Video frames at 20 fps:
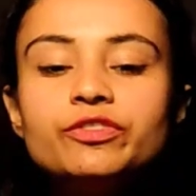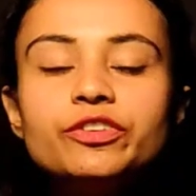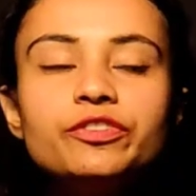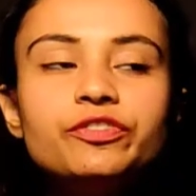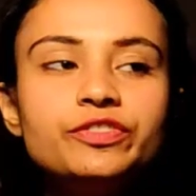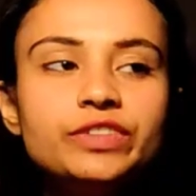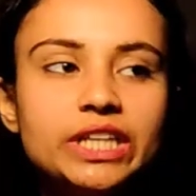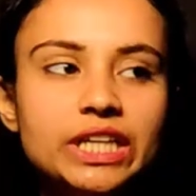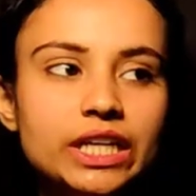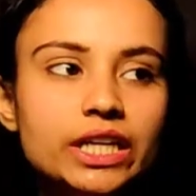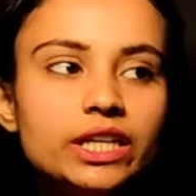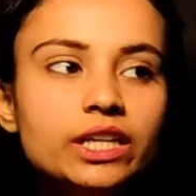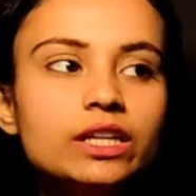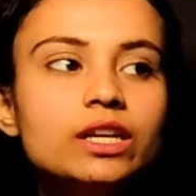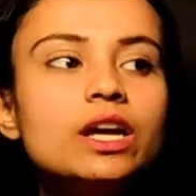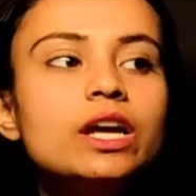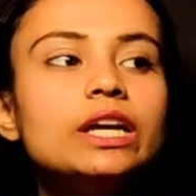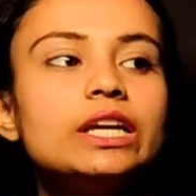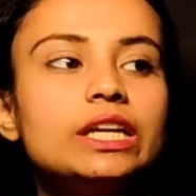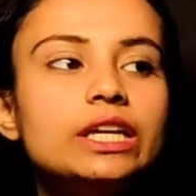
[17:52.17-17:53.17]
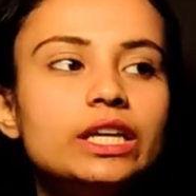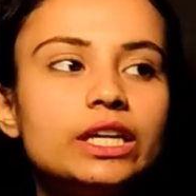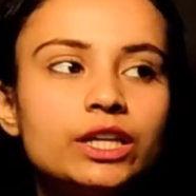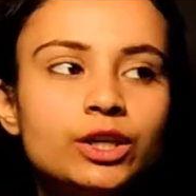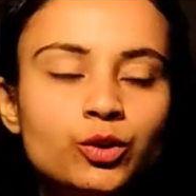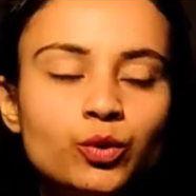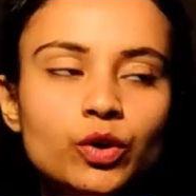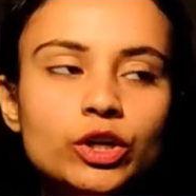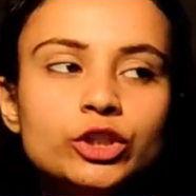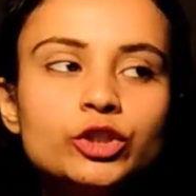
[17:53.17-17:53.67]
15
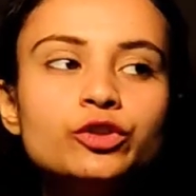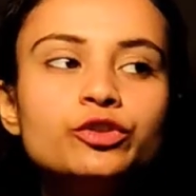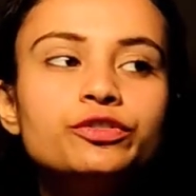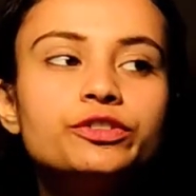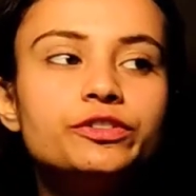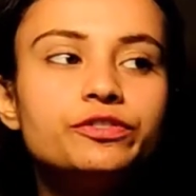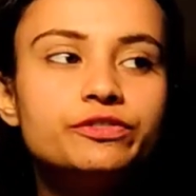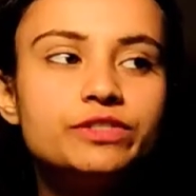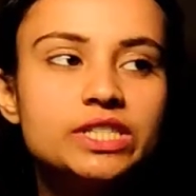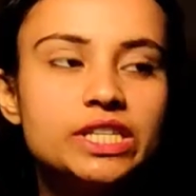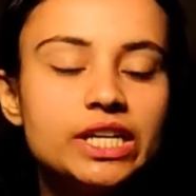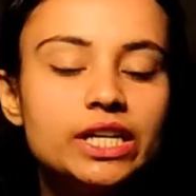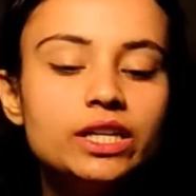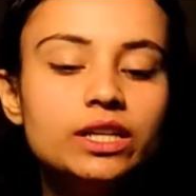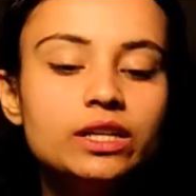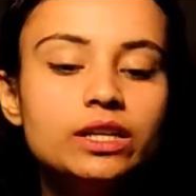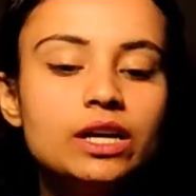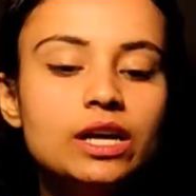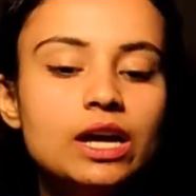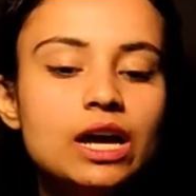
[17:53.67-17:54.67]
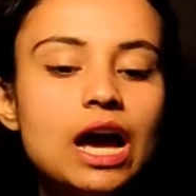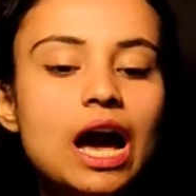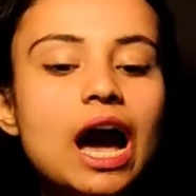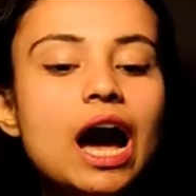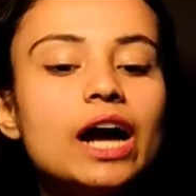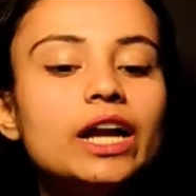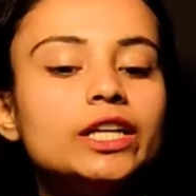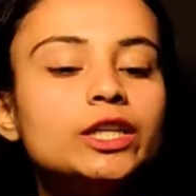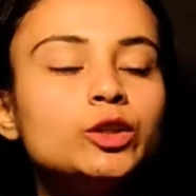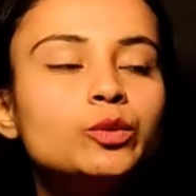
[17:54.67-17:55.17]
equal to 15
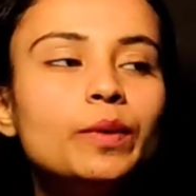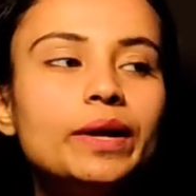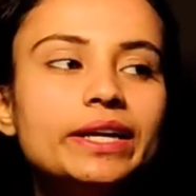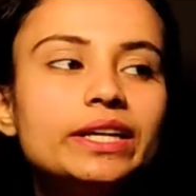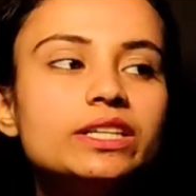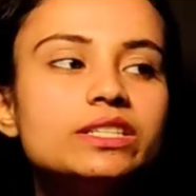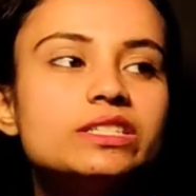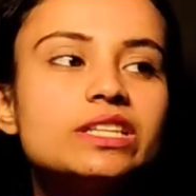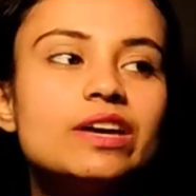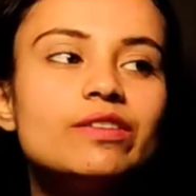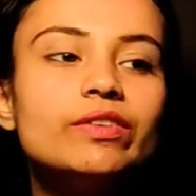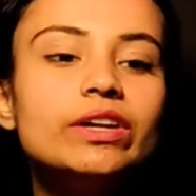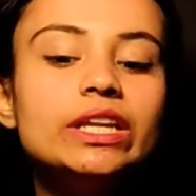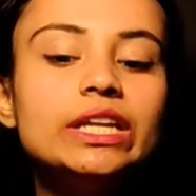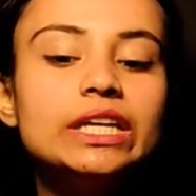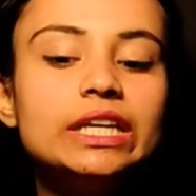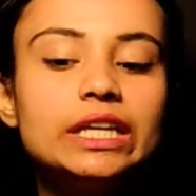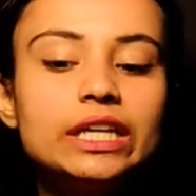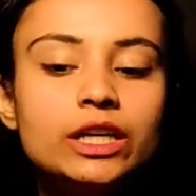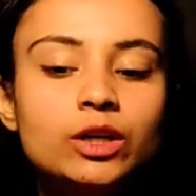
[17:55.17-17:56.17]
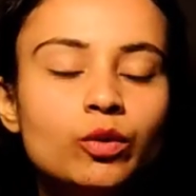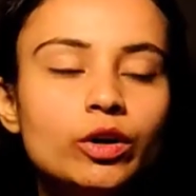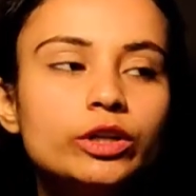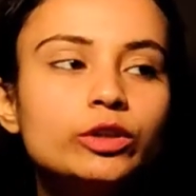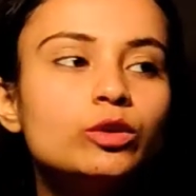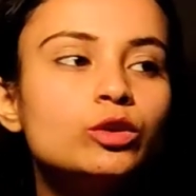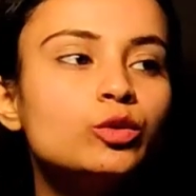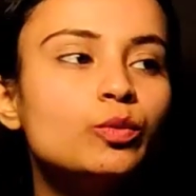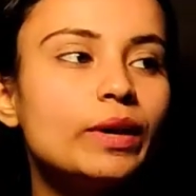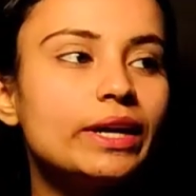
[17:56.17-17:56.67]
and 27
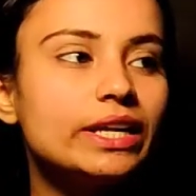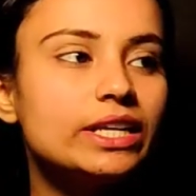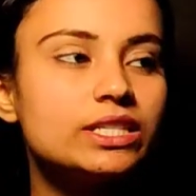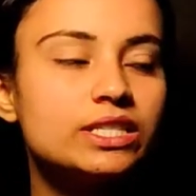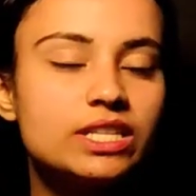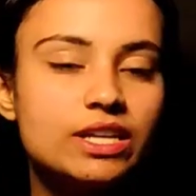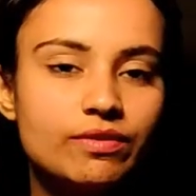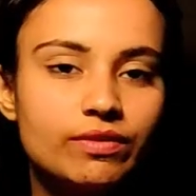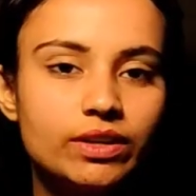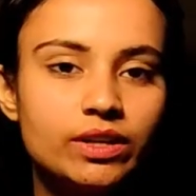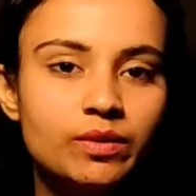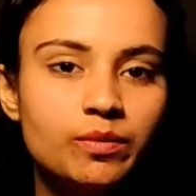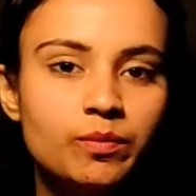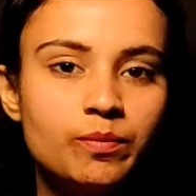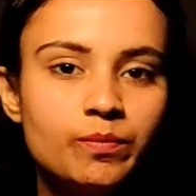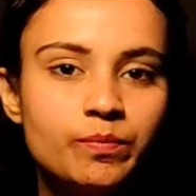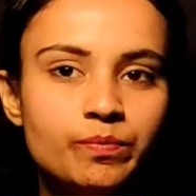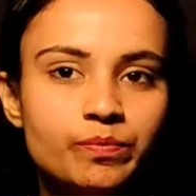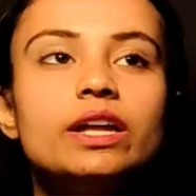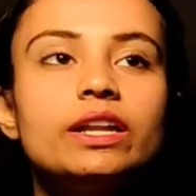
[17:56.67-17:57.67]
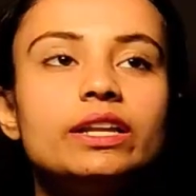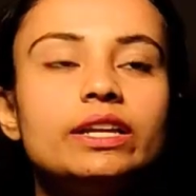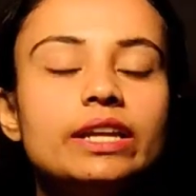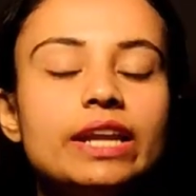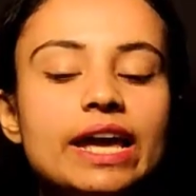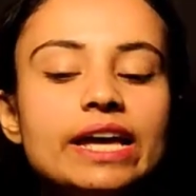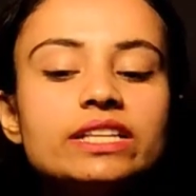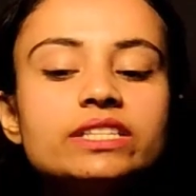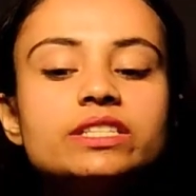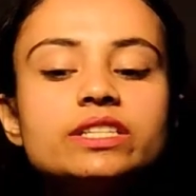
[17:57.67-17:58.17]
equal to 27.
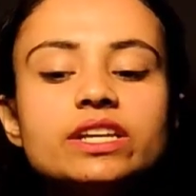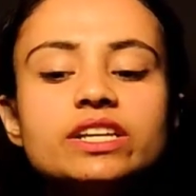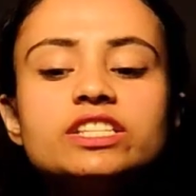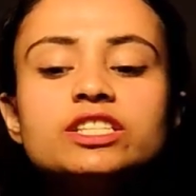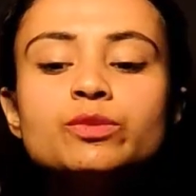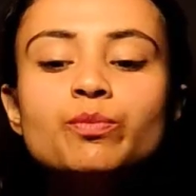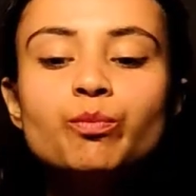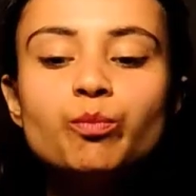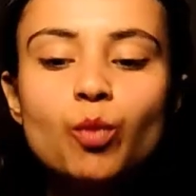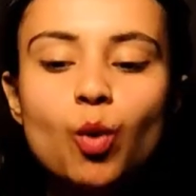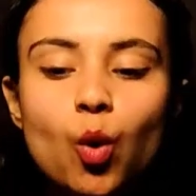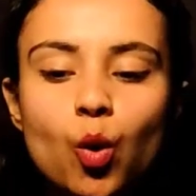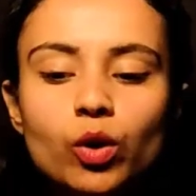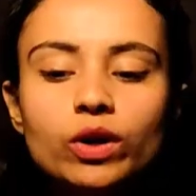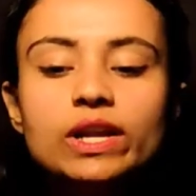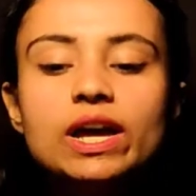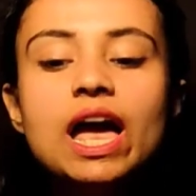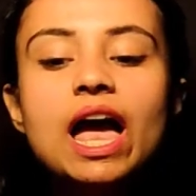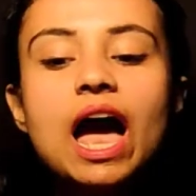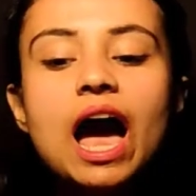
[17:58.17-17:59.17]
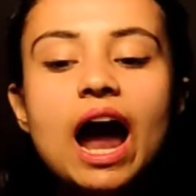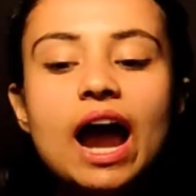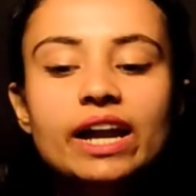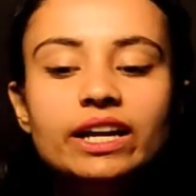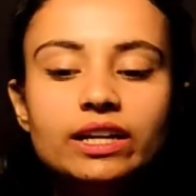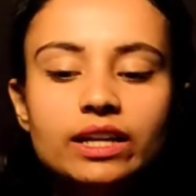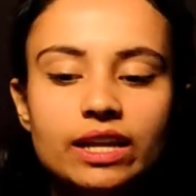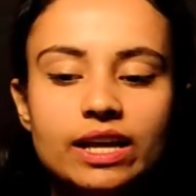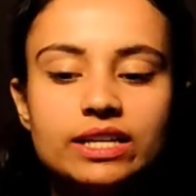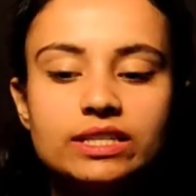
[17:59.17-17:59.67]
Next is more
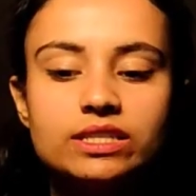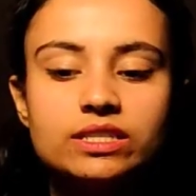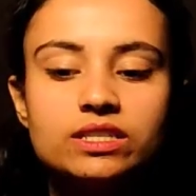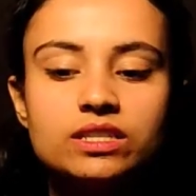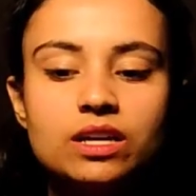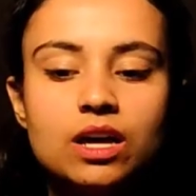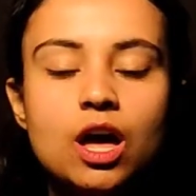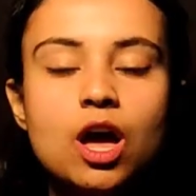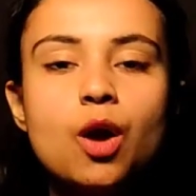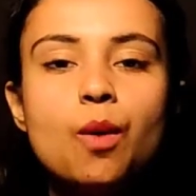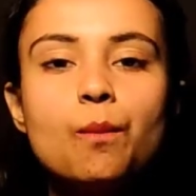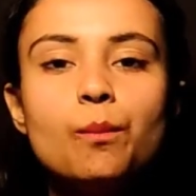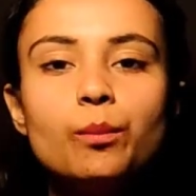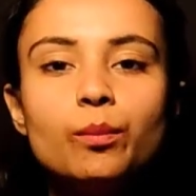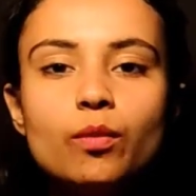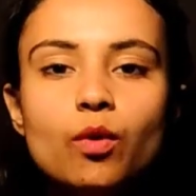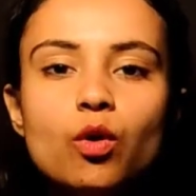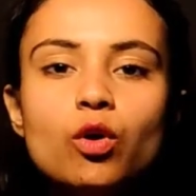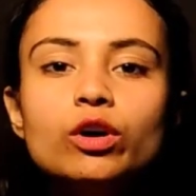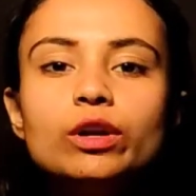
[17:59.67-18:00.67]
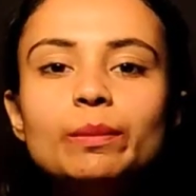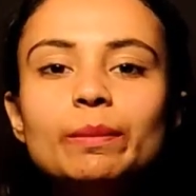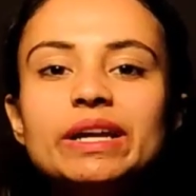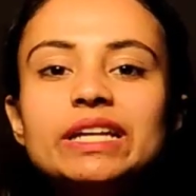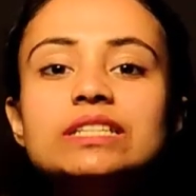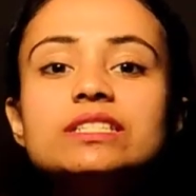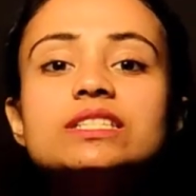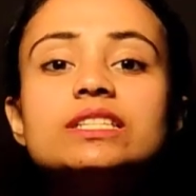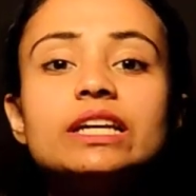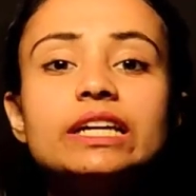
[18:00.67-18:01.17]
and less. More
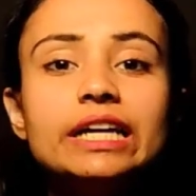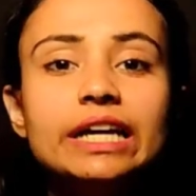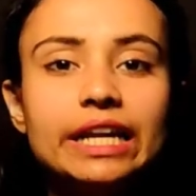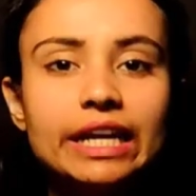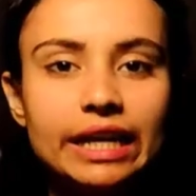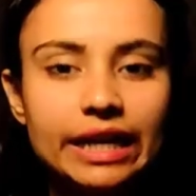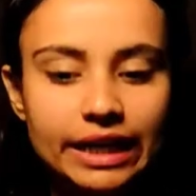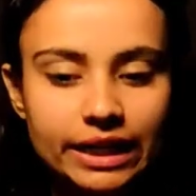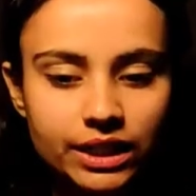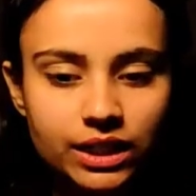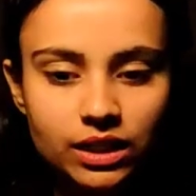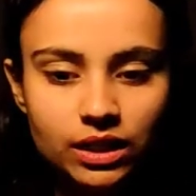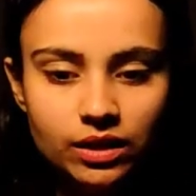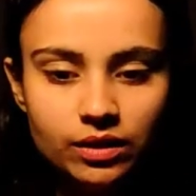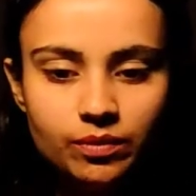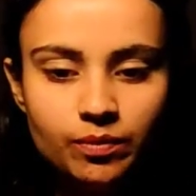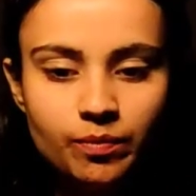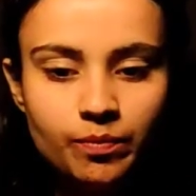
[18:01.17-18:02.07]
means greater.